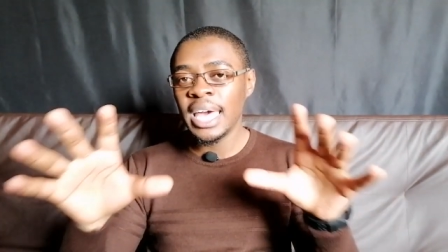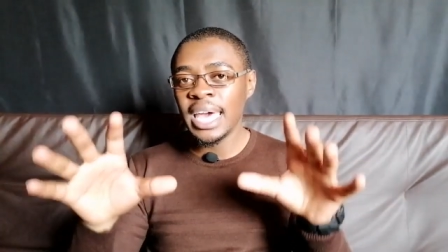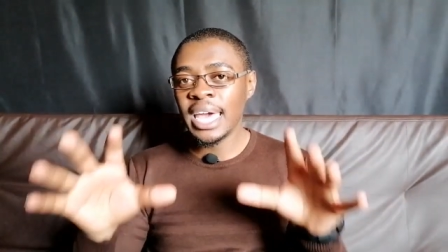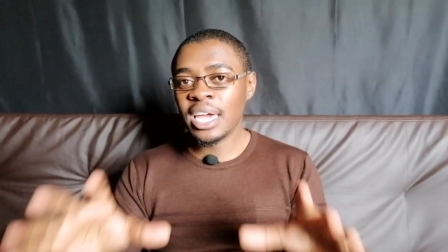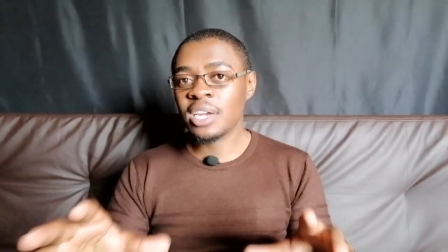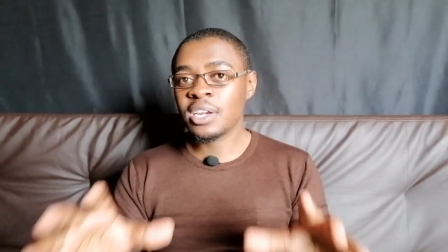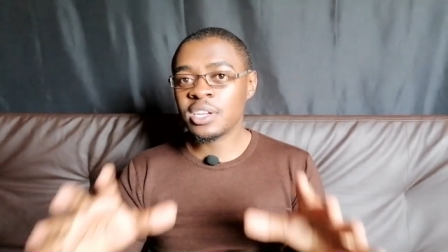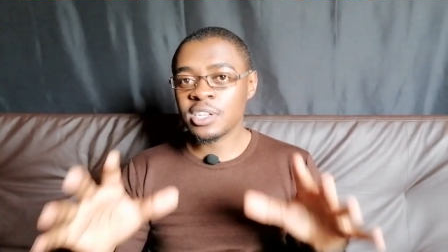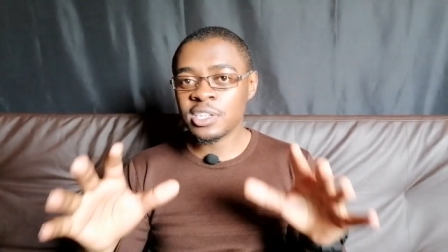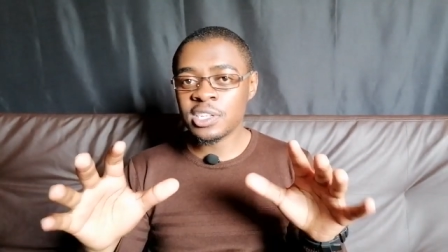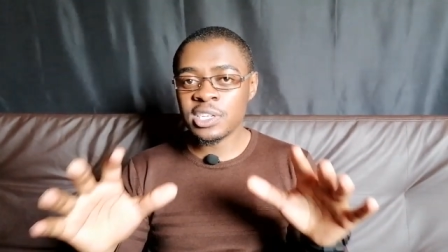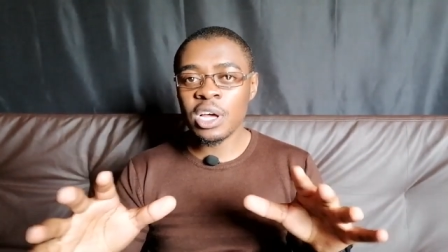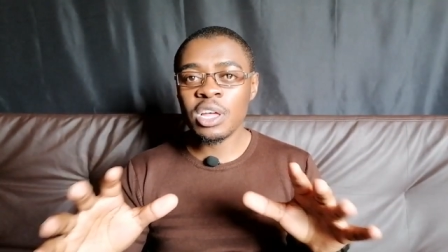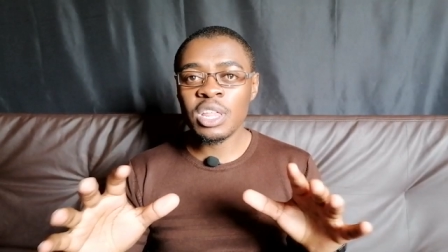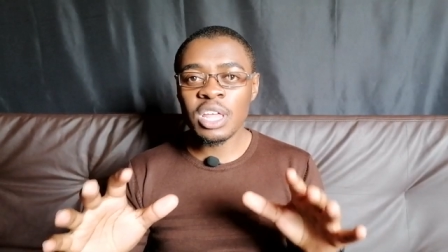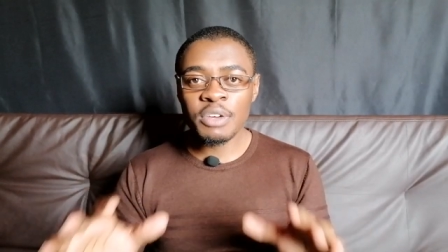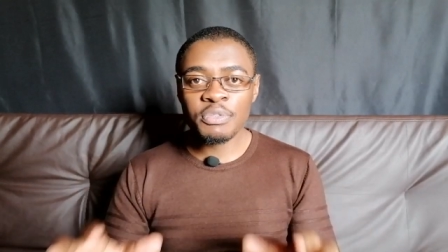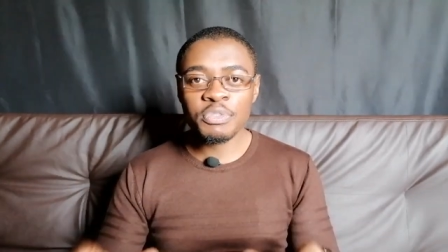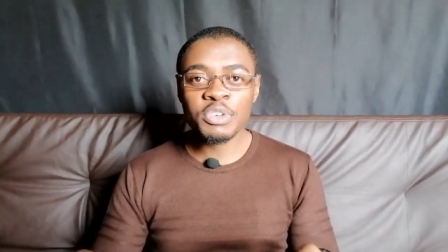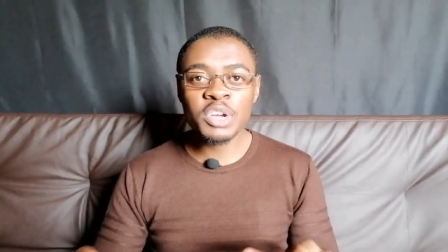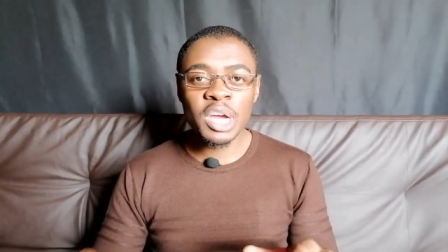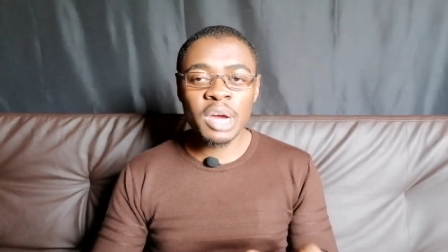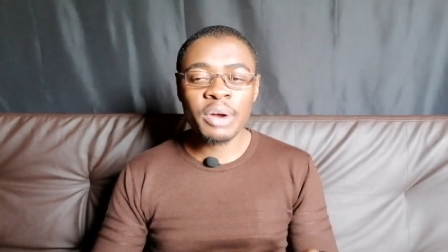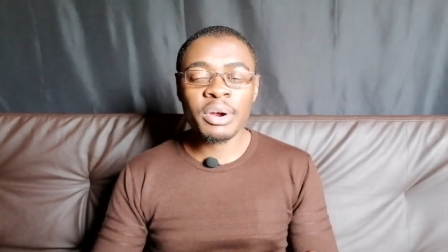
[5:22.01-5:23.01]
in South
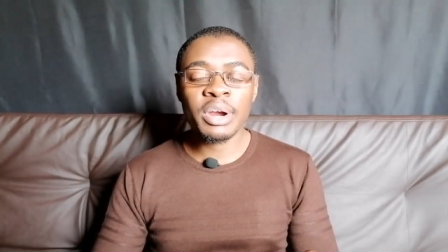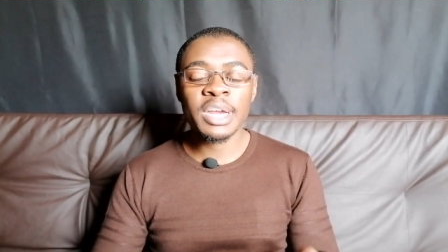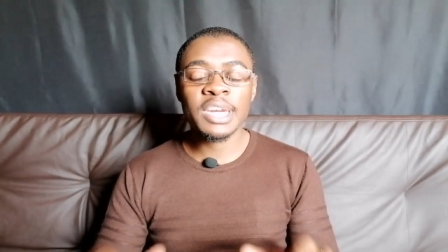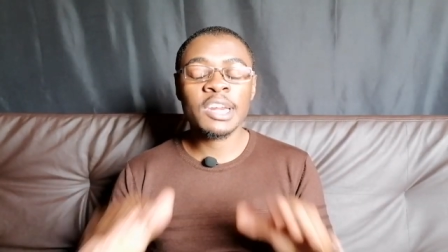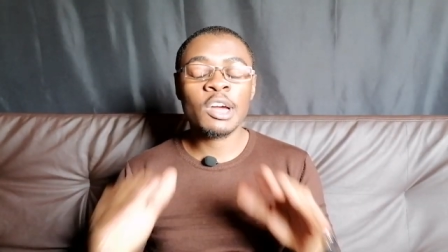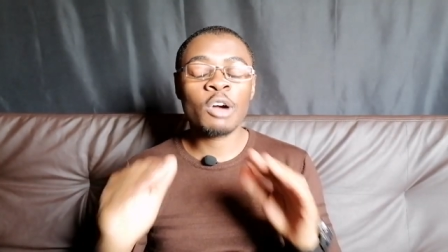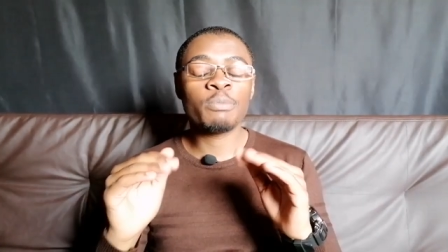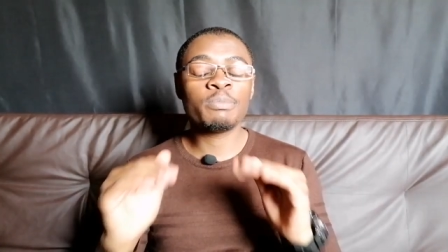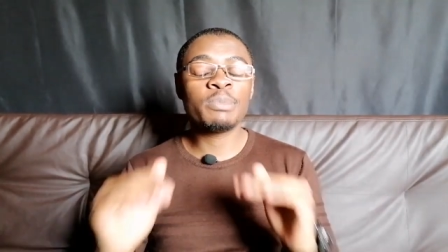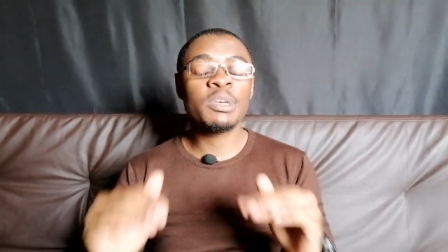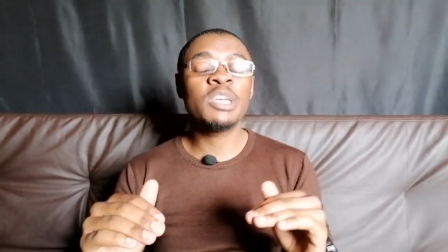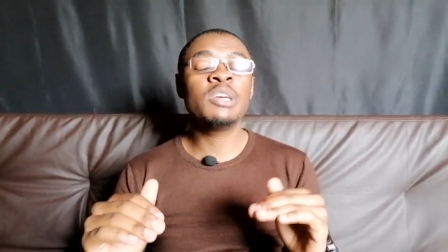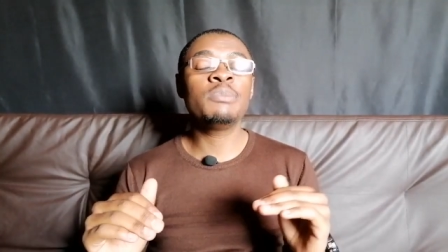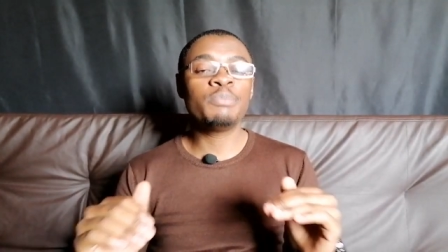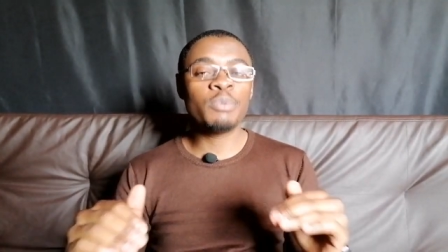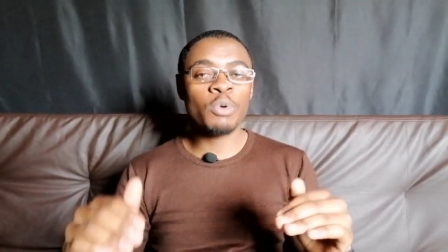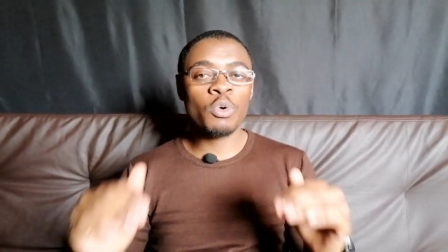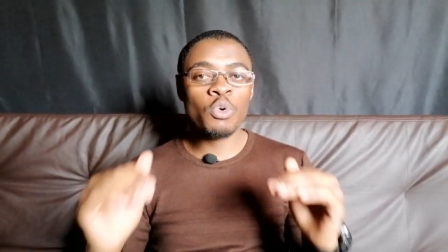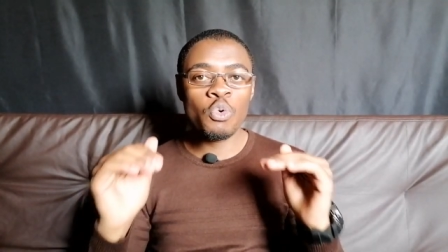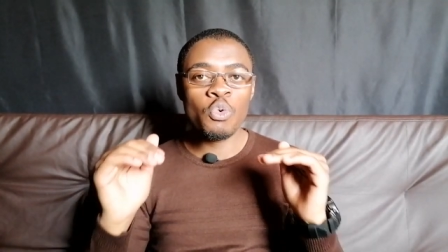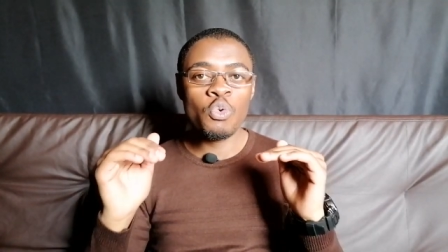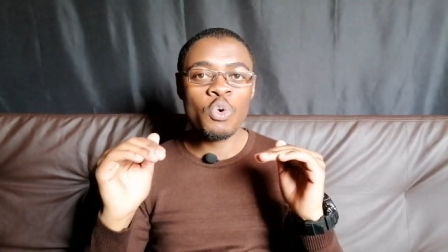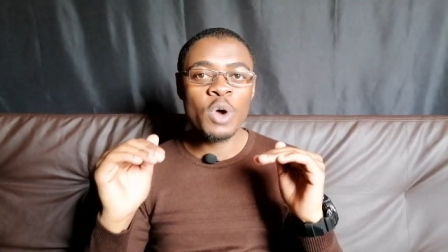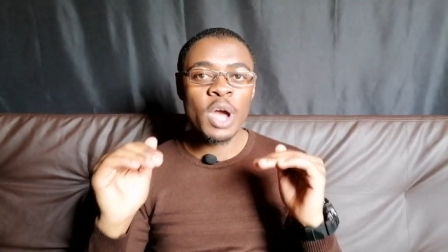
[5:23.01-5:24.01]
Africa right now,
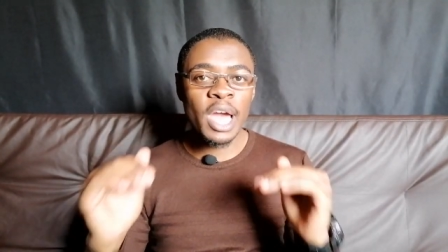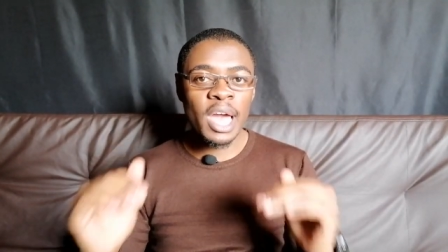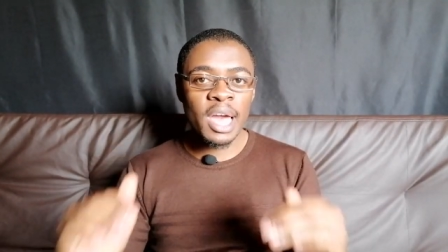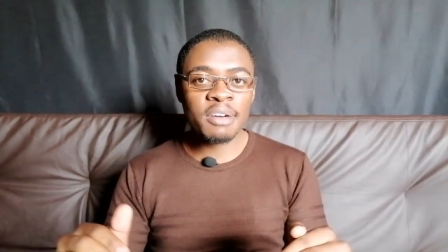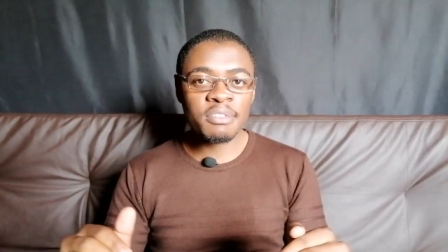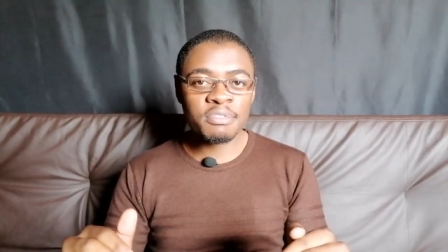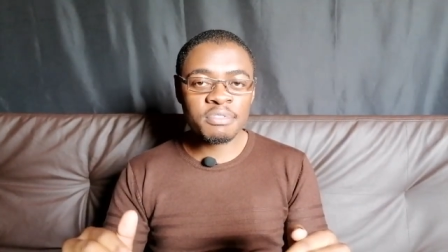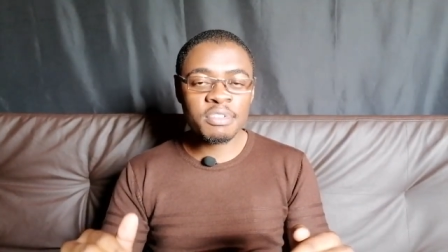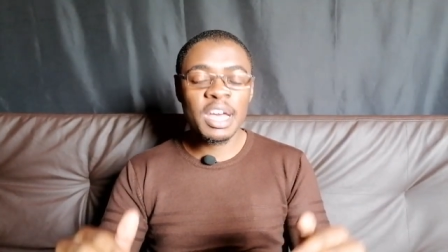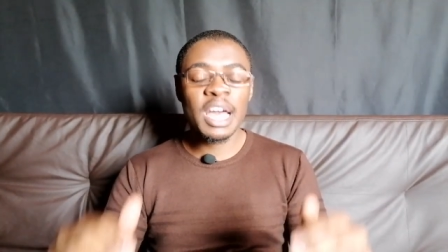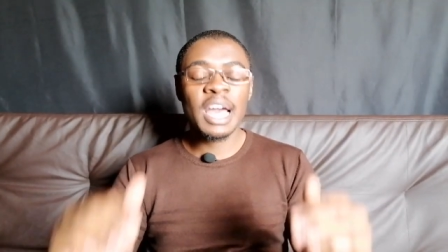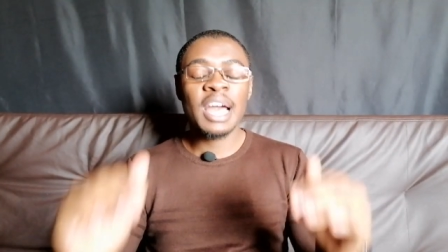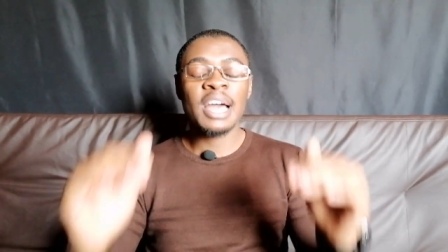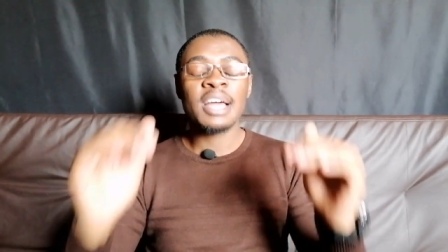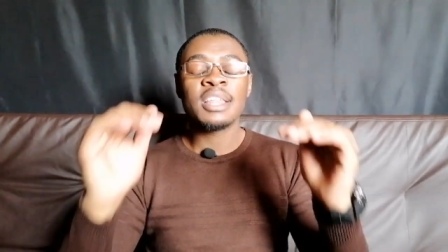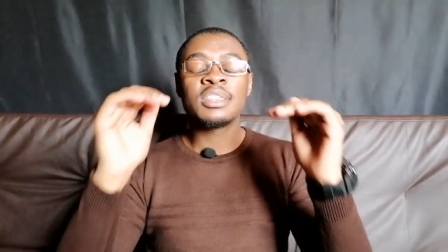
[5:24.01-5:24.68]
people who have